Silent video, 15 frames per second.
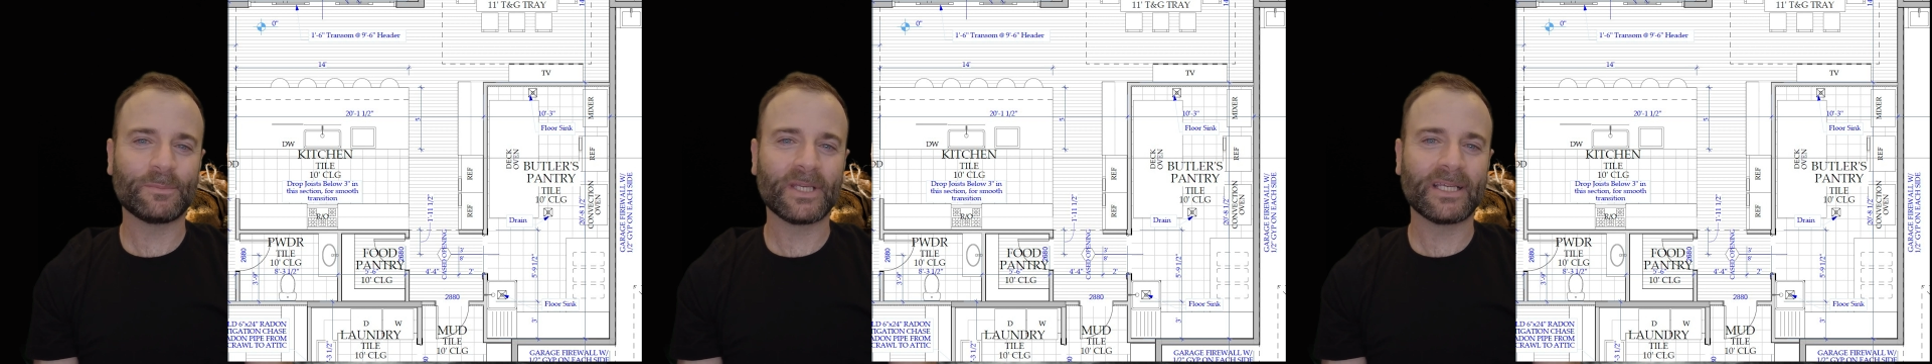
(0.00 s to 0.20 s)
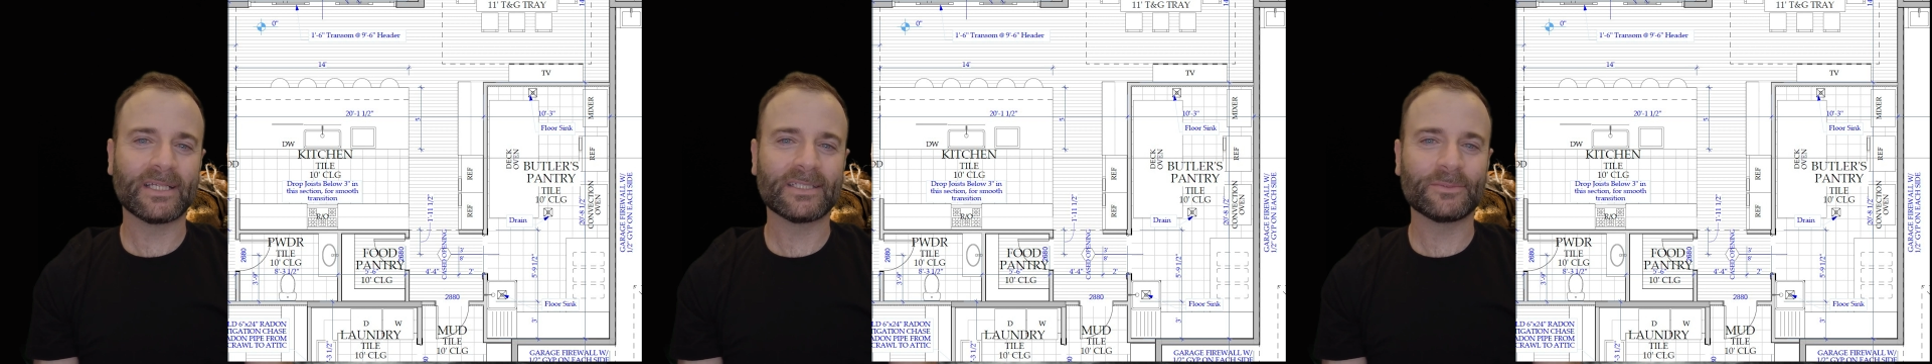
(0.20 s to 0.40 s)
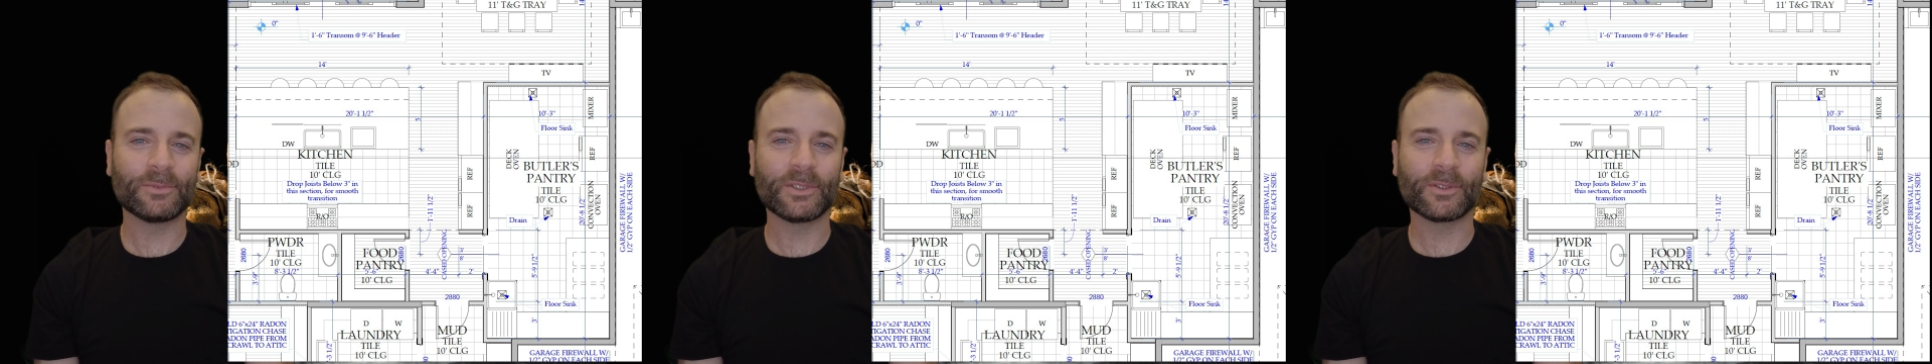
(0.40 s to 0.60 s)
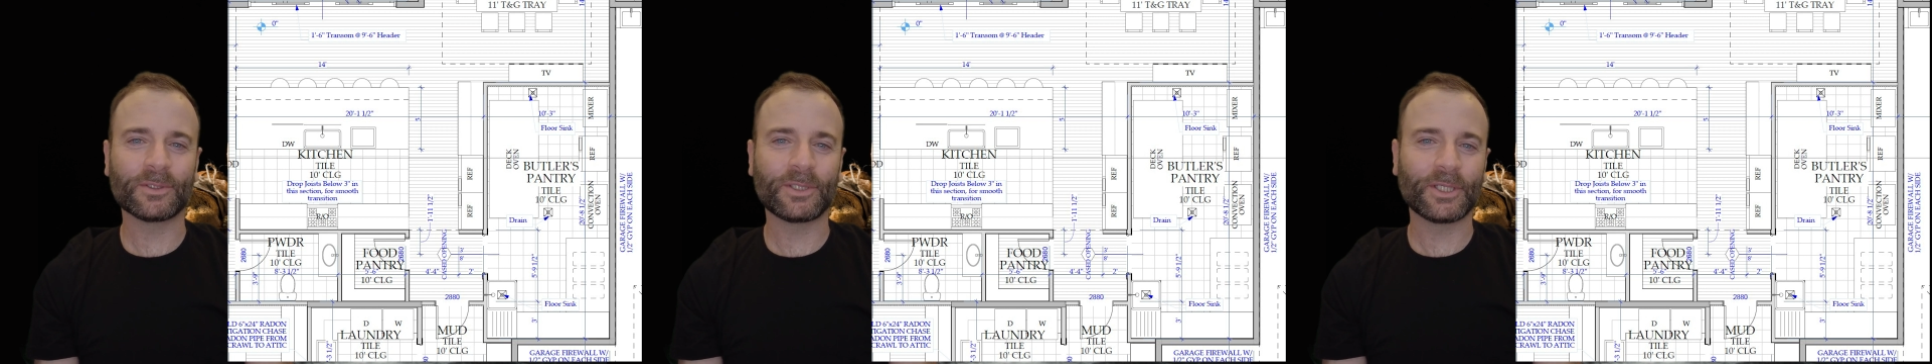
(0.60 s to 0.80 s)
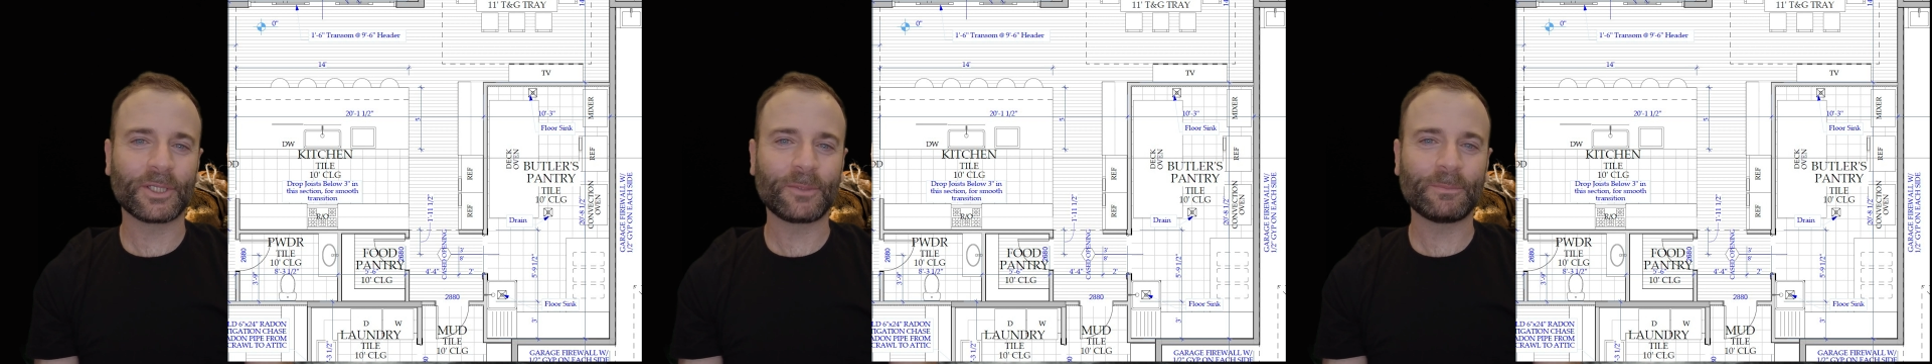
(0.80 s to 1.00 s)
because we were a
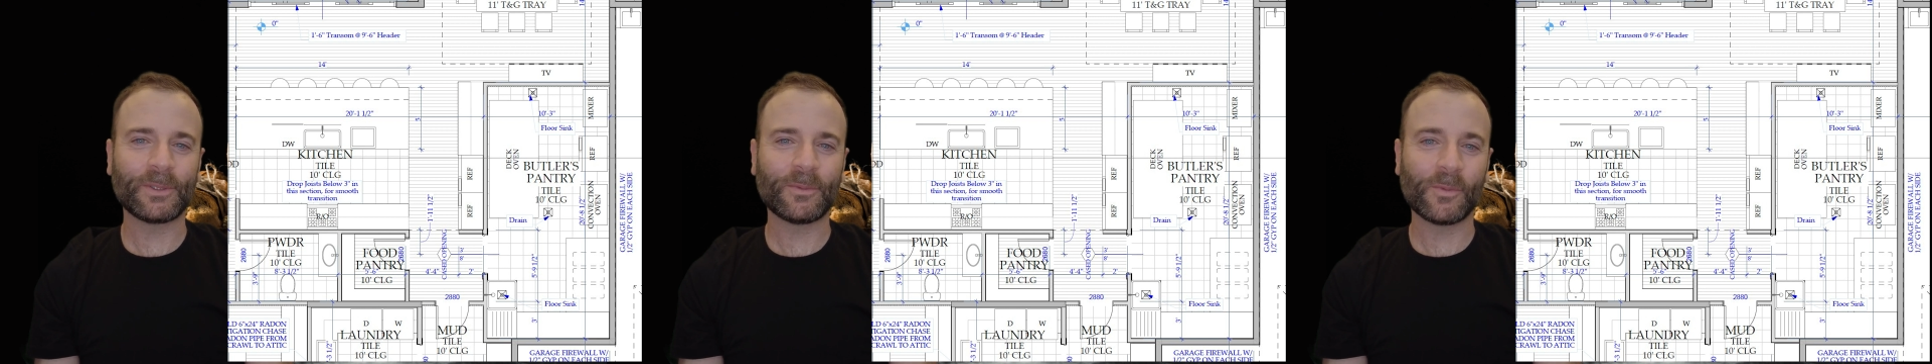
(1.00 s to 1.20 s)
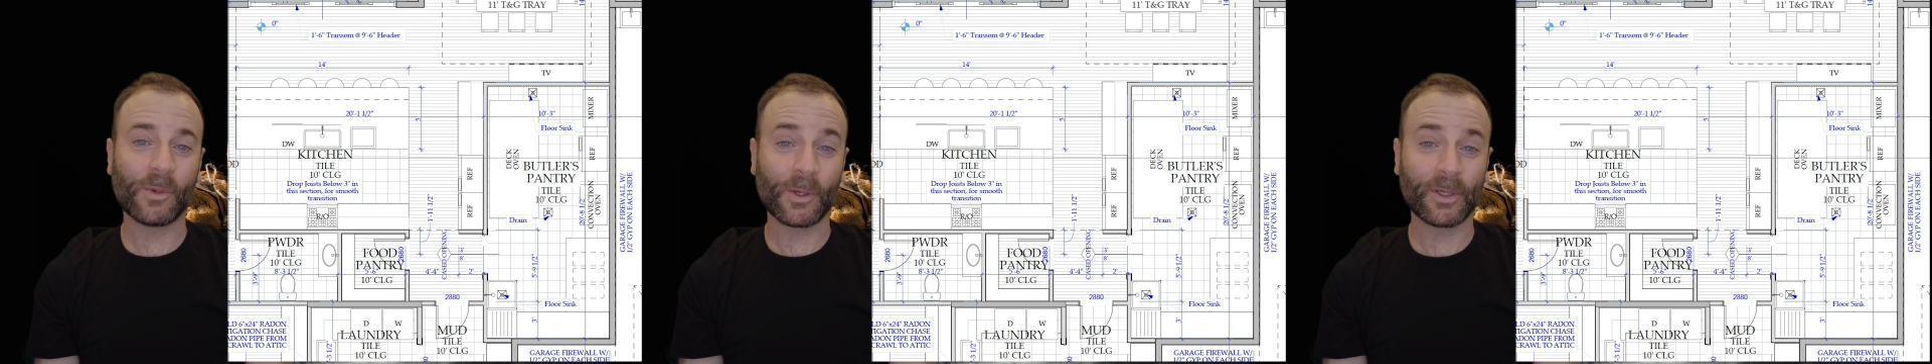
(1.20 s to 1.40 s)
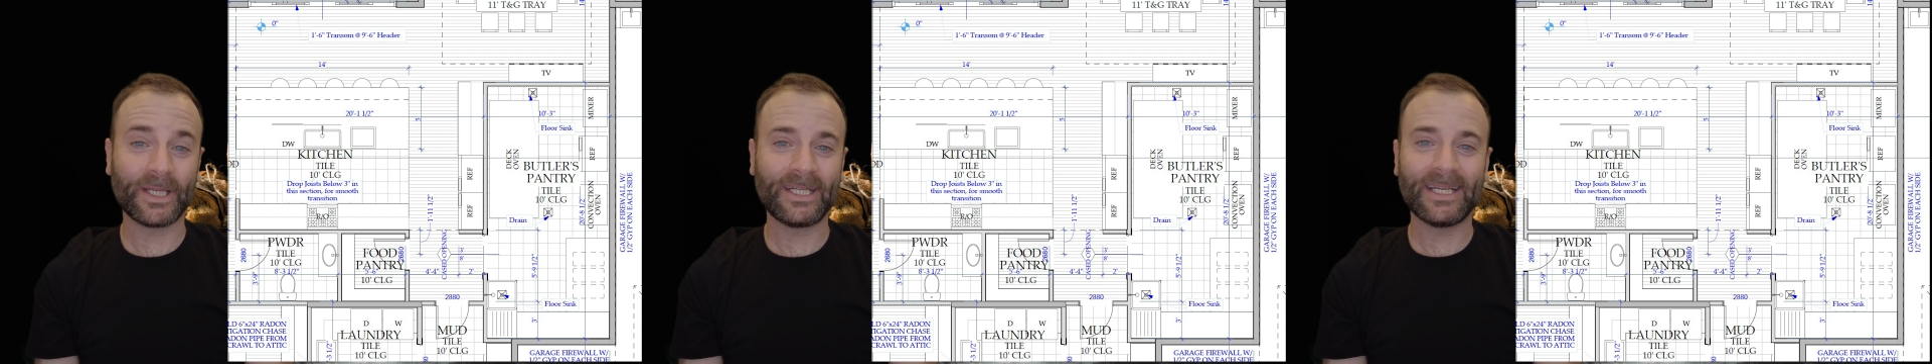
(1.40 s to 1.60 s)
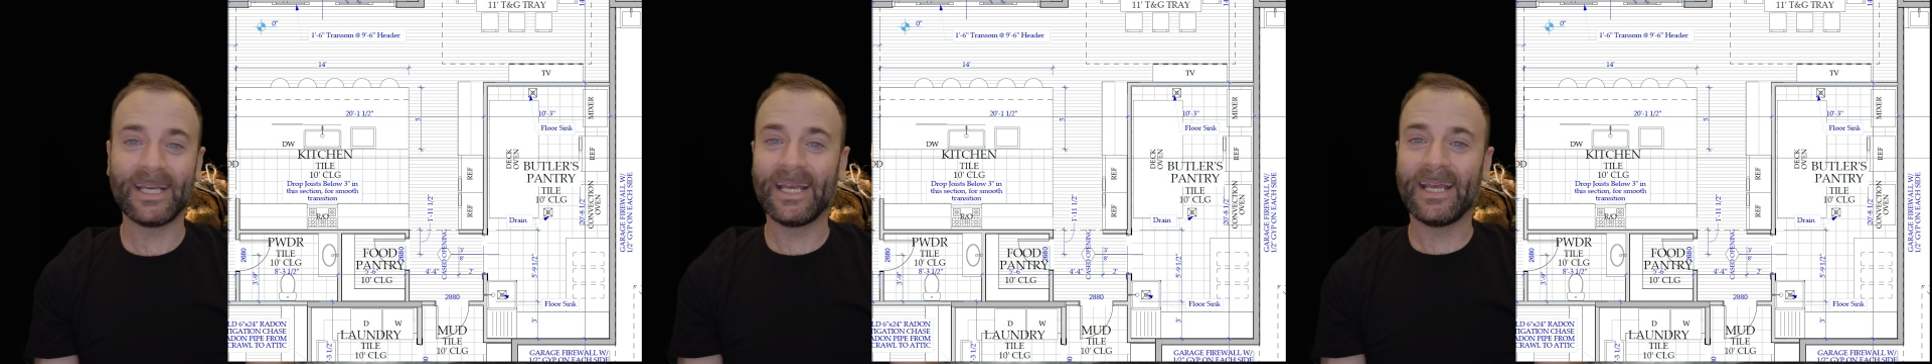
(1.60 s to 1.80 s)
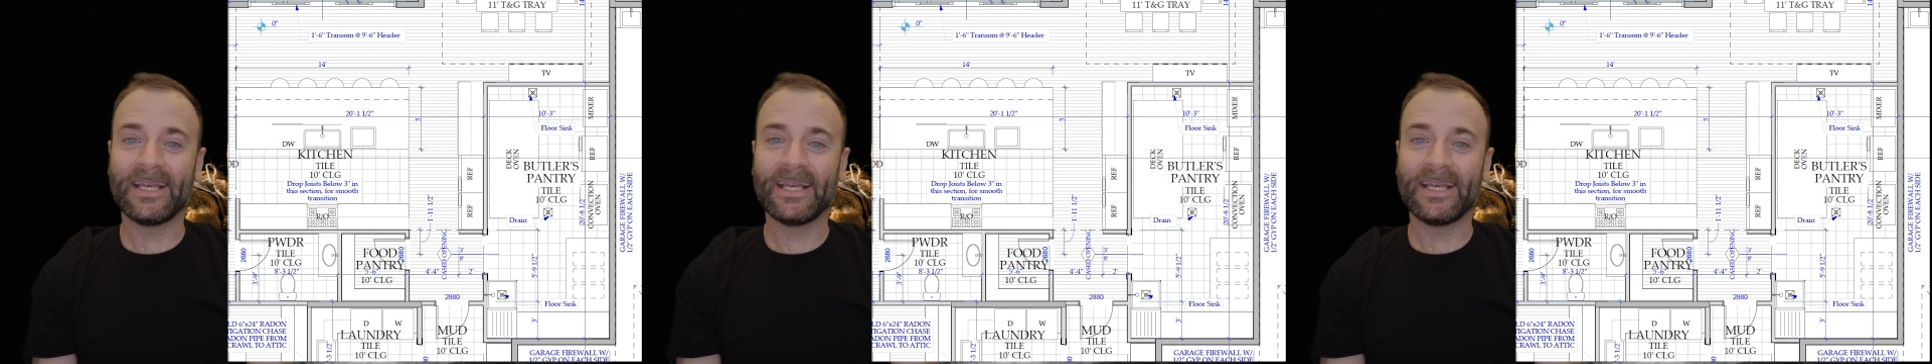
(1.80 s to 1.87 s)
little bit worried